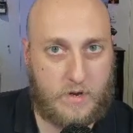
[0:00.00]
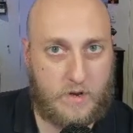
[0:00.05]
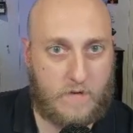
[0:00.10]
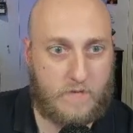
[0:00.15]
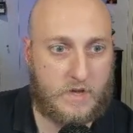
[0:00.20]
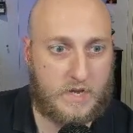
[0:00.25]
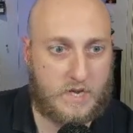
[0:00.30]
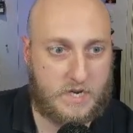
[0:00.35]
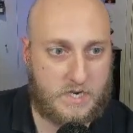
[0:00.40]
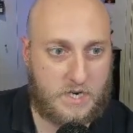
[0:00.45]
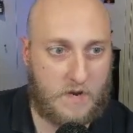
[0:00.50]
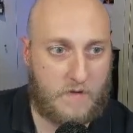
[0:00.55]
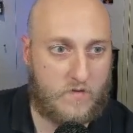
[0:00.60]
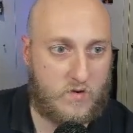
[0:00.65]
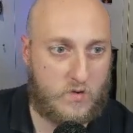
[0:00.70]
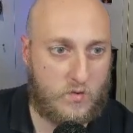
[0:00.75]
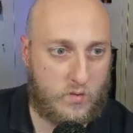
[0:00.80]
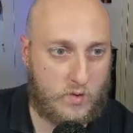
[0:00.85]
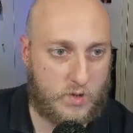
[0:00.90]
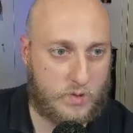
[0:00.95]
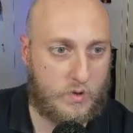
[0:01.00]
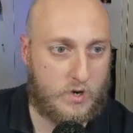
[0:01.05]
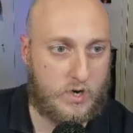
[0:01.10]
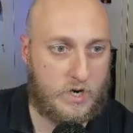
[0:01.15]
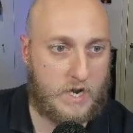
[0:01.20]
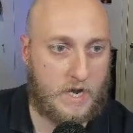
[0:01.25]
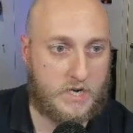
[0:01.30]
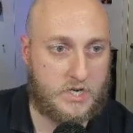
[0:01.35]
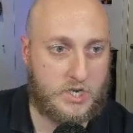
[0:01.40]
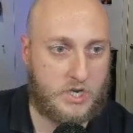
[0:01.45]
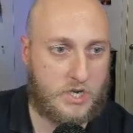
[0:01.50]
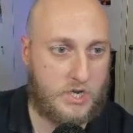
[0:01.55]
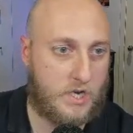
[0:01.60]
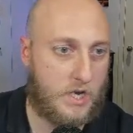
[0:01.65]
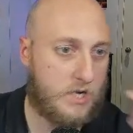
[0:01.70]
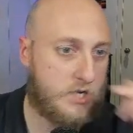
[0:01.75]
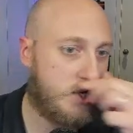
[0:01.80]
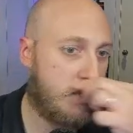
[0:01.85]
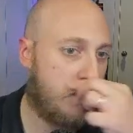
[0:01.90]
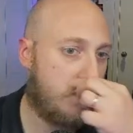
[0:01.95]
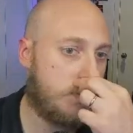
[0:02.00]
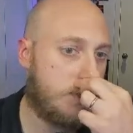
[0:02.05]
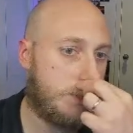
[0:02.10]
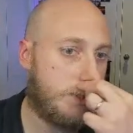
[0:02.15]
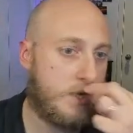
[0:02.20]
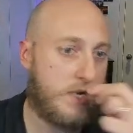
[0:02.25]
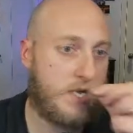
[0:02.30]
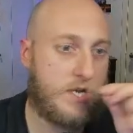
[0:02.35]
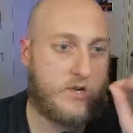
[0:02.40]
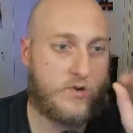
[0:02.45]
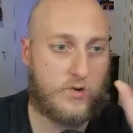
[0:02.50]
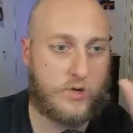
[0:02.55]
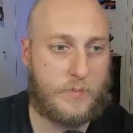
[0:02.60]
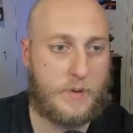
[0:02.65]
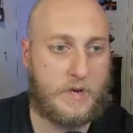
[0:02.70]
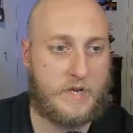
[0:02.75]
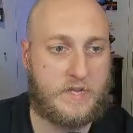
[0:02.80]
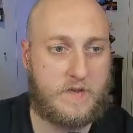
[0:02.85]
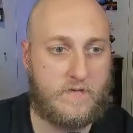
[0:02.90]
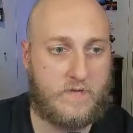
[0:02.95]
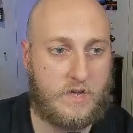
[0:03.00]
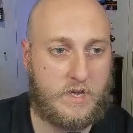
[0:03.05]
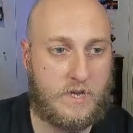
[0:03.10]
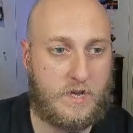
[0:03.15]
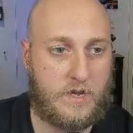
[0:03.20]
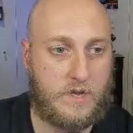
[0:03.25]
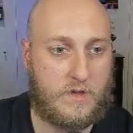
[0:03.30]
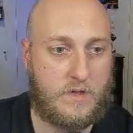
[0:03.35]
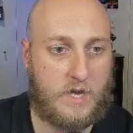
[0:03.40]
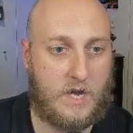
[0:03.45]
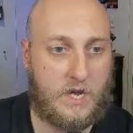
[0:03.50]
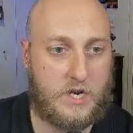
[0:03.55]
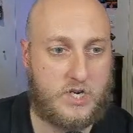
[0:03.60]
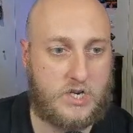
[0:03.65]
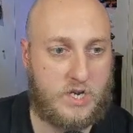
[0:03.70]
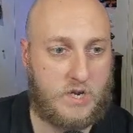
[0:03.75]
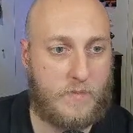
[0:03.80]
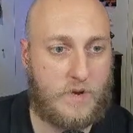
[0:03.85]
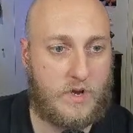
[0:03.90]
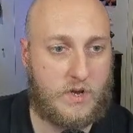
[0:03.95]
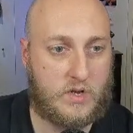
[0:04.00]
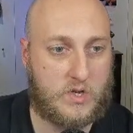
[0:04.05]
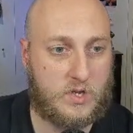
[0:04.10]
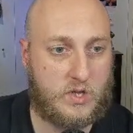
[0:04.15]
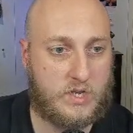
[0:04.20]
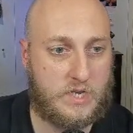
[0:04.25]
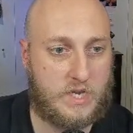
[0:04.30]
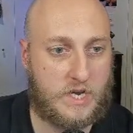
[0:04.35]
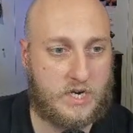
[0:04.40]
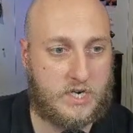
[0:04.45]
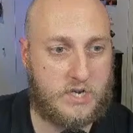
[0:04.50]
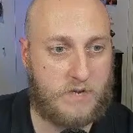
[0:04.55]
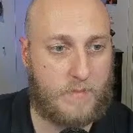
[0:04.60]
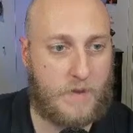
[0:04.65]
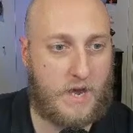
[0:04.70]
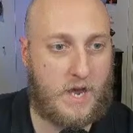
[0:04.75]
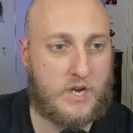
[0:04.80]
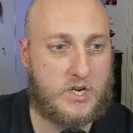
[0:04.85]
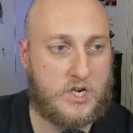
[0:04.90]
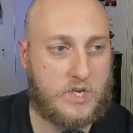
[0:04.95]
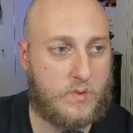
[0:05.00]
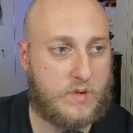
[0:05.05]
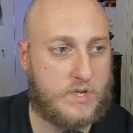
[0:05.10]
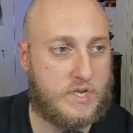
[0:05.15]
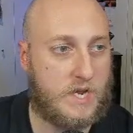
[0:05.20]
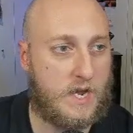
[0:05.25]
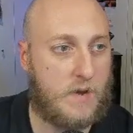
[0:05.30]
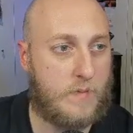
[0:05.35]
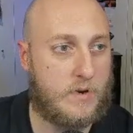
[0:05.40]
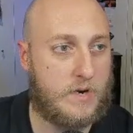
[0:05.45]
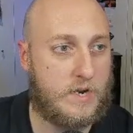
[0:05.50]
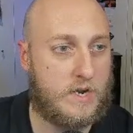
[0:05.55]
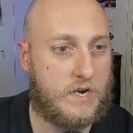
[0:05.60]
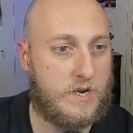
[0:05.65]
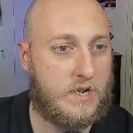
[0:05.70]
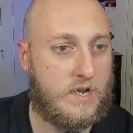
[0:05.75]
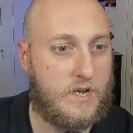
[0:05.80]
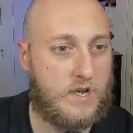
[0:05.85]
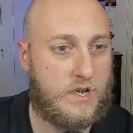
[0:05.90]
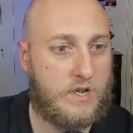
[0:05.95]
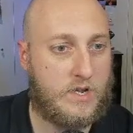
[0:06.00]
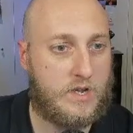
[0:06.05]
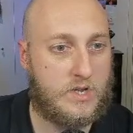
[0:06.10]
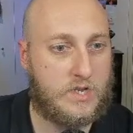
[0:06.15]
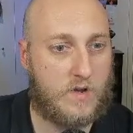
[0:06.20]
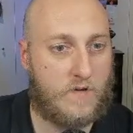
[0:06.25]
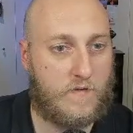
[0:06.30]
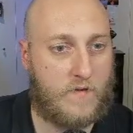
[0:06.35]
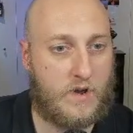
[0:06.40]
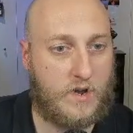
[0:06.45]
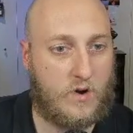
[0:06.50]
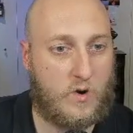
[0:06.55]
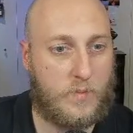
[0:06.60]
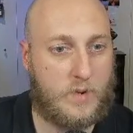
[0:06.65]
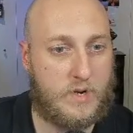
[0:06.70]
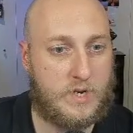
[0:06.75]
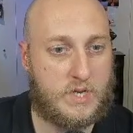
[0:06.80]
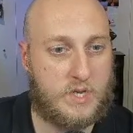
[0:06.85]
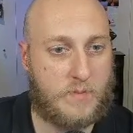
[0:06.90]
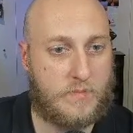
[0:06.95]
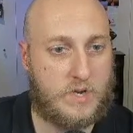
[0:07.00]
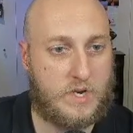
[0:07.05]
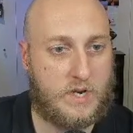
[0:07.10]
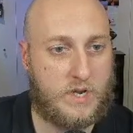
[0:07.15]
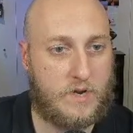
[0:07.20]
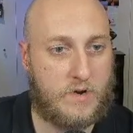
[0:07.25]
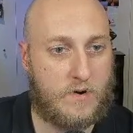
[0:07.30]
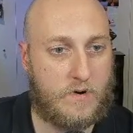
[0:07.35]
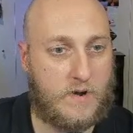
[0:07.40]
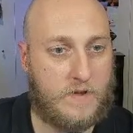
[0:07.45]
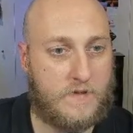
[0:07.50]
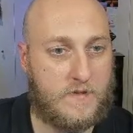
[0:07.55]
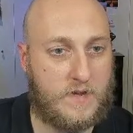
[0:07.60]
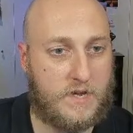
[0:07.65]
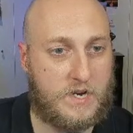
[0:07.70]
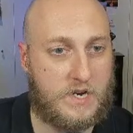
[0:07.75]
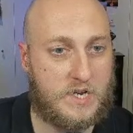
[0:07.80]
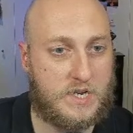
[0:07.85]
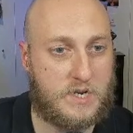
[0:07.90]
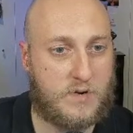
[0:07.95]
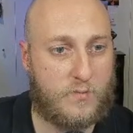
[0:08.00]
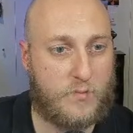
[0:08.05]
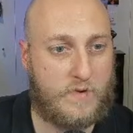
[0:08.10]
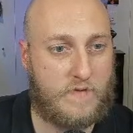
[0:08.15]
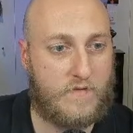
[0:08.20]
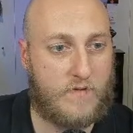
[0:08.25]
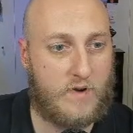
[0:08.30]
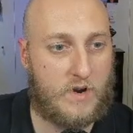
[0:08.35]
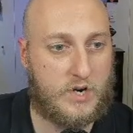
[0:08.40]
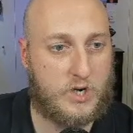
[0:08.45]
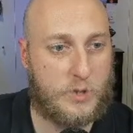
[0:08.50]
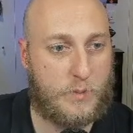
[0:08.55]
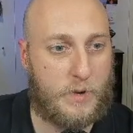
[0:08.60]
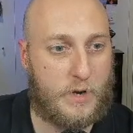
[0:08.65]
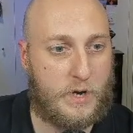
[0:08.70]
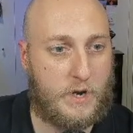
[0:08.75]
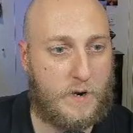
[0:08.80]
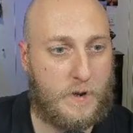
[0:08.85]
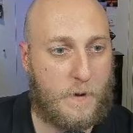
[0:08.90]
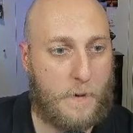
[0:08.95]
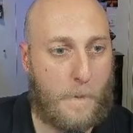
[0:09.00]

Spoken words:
of like a DevTools where it actually shows introspectively the HTML. So this actually matches what's happening. So if I open something here, I think it doesn't refresh, but